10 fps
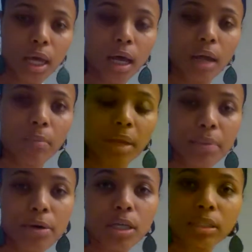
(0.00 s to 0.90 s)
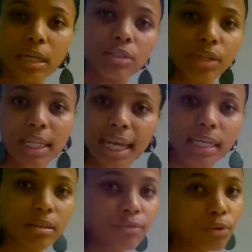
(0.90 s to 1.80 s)
Menopause starts around the
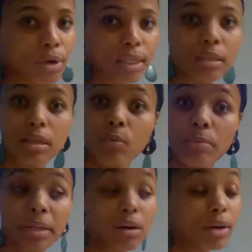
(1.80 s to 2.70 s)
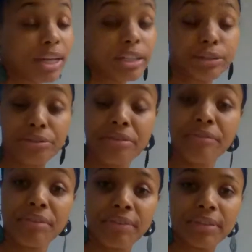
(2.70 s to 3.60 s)
age of 40. Some women don't hit it till they're
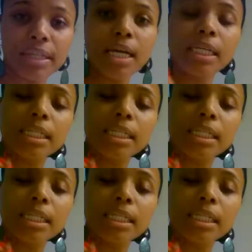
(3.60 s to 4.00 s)
50.